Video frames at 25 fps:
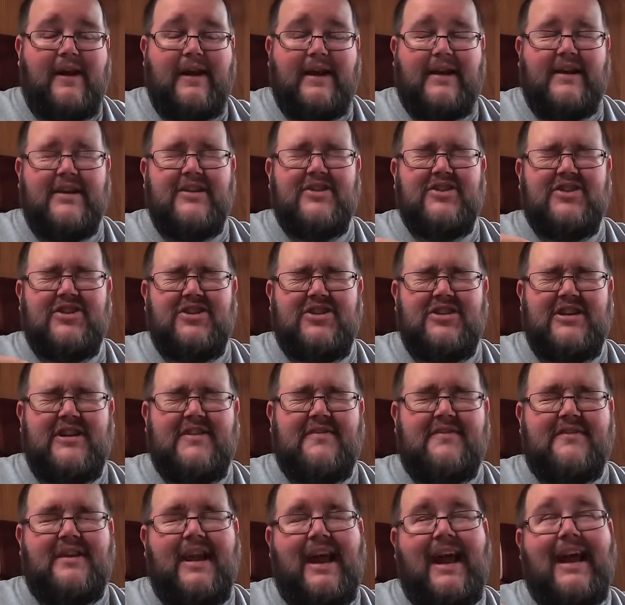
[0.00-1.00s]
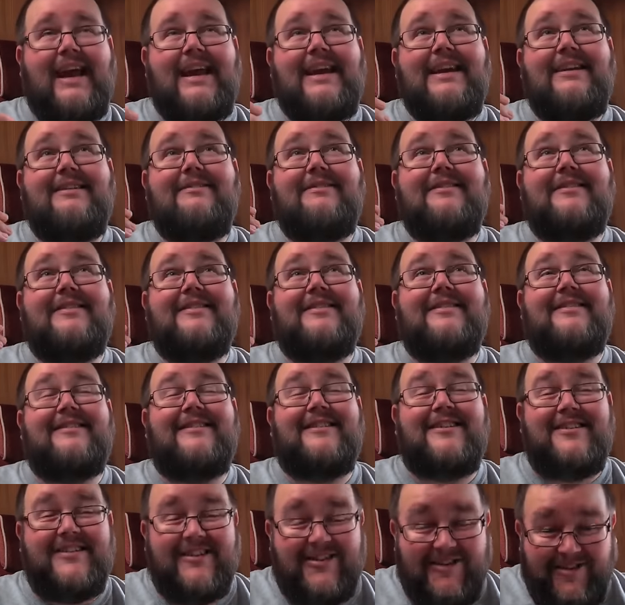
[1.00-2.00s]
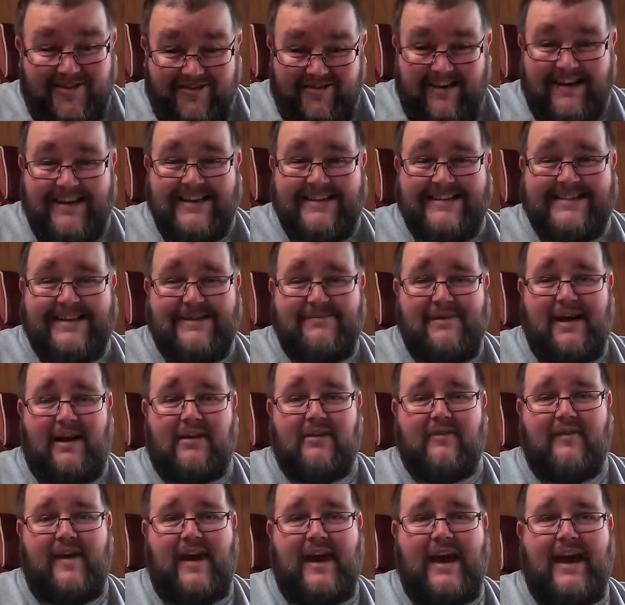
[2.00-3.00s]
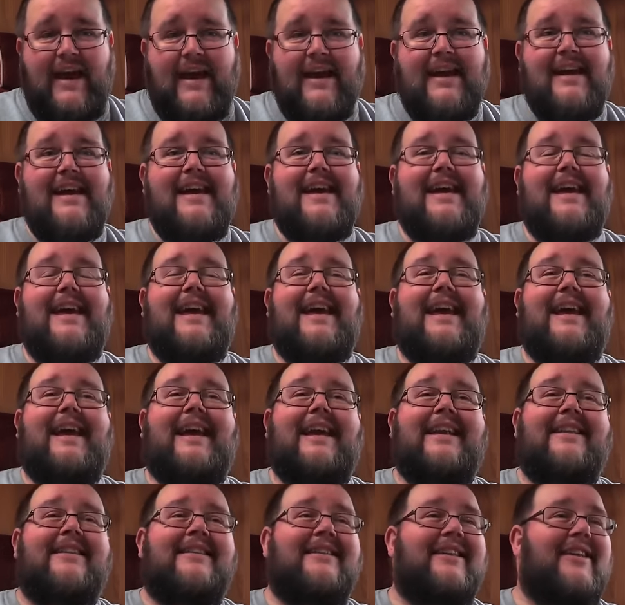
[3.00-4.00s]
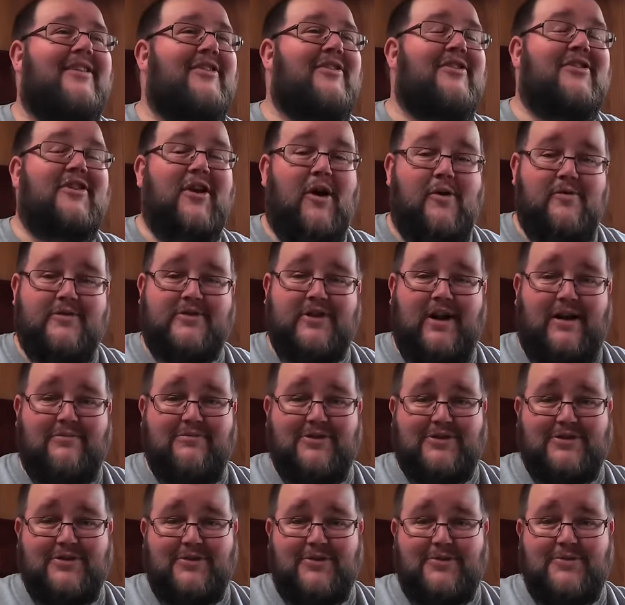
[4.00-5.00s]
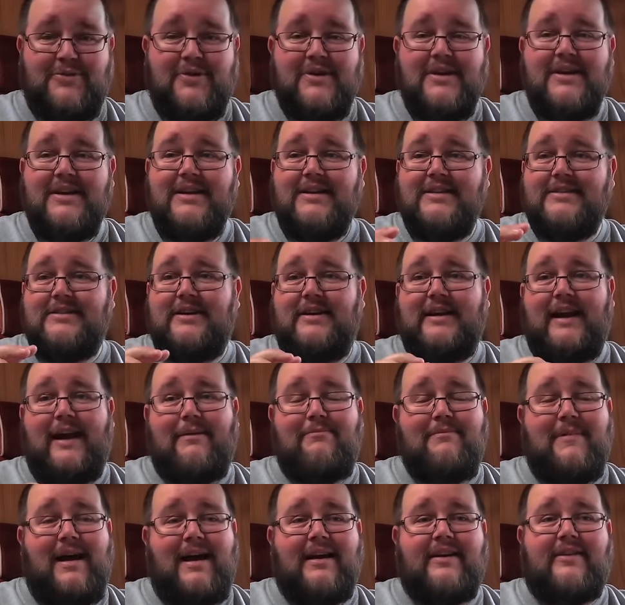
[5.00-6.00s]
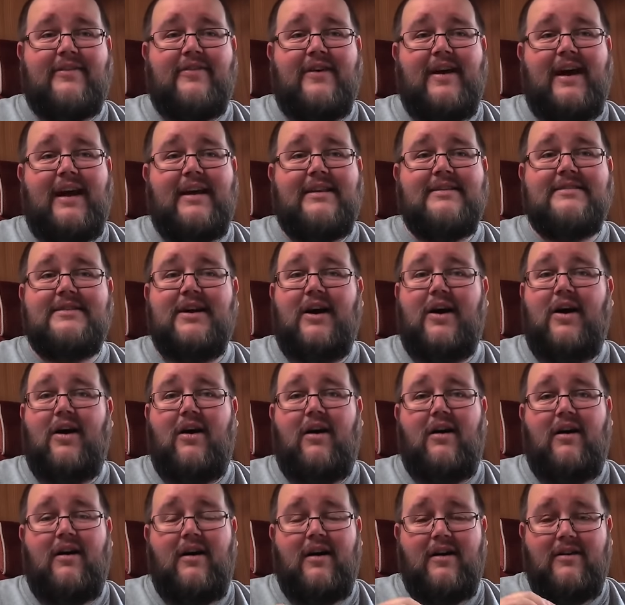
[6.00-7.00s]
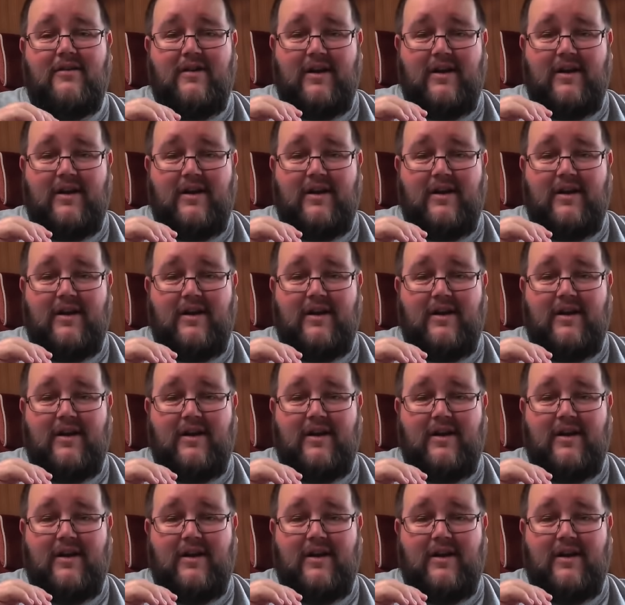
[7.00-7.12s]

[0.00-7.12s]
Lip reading: It can shift a crazy amount of air in no time at all. So yeah, Max fans are